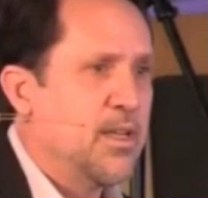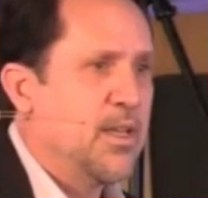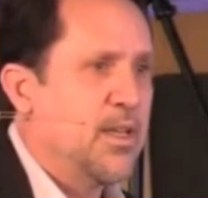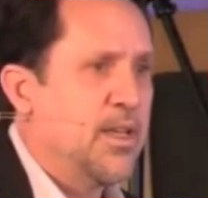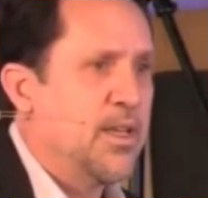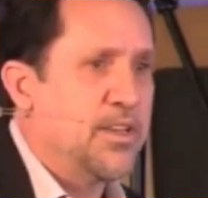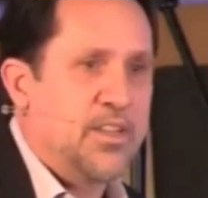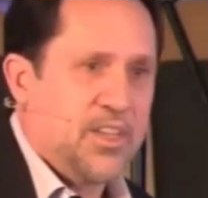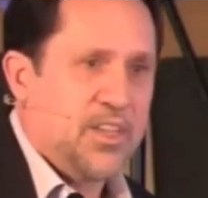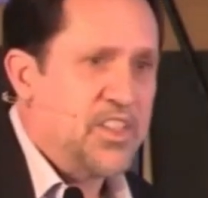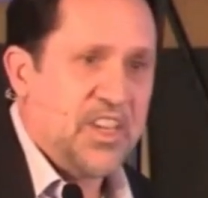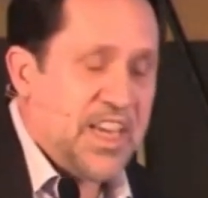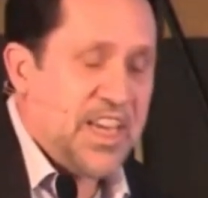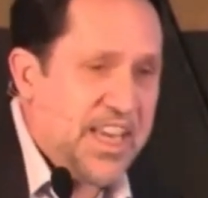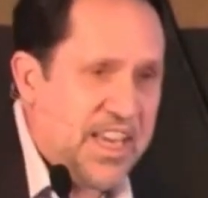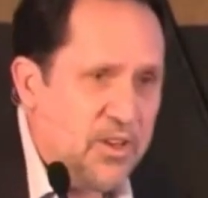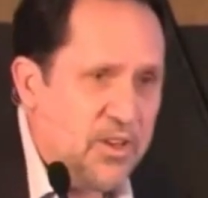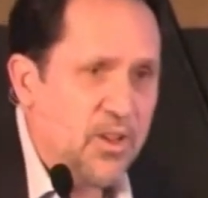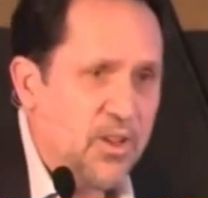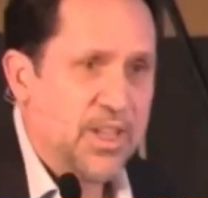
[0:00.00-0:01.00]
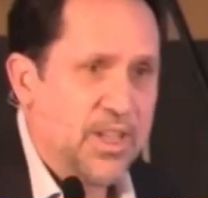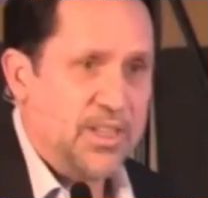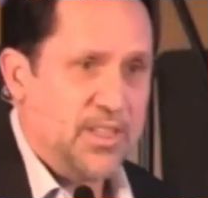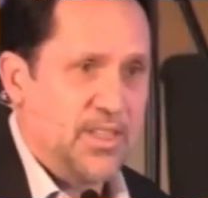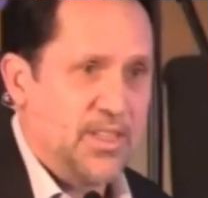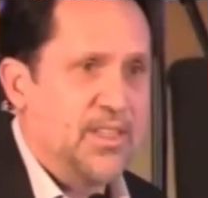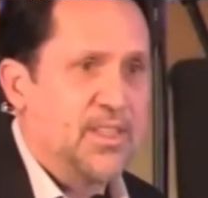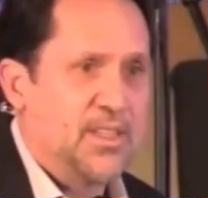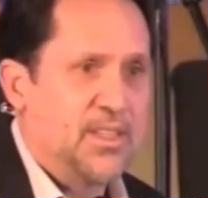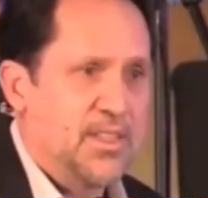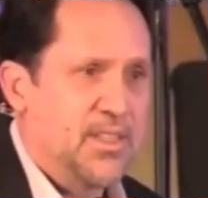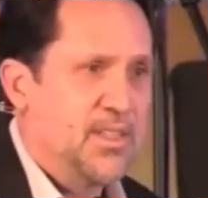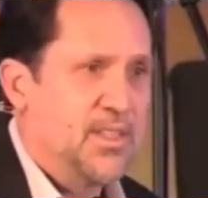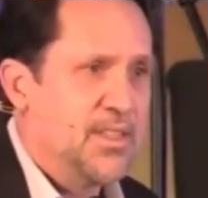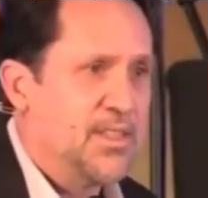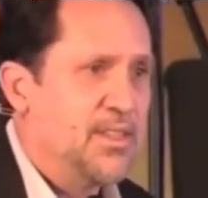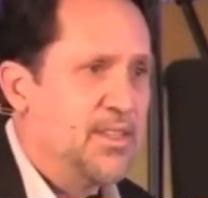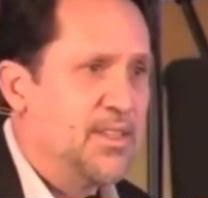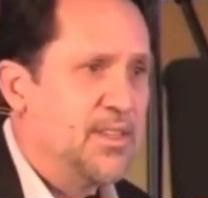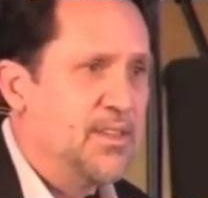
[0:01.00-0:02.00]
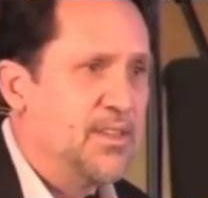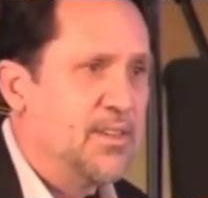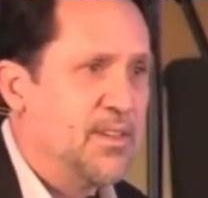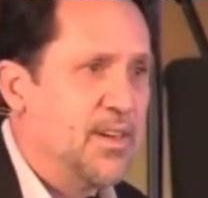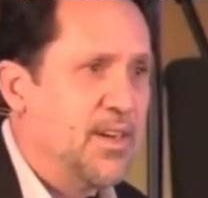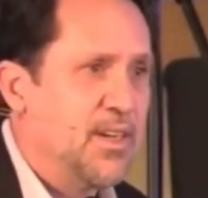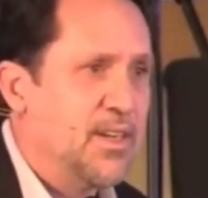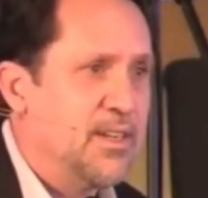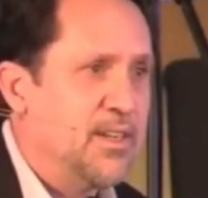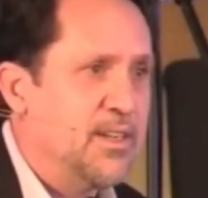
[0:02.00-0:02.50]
It doesn't heal it. Right?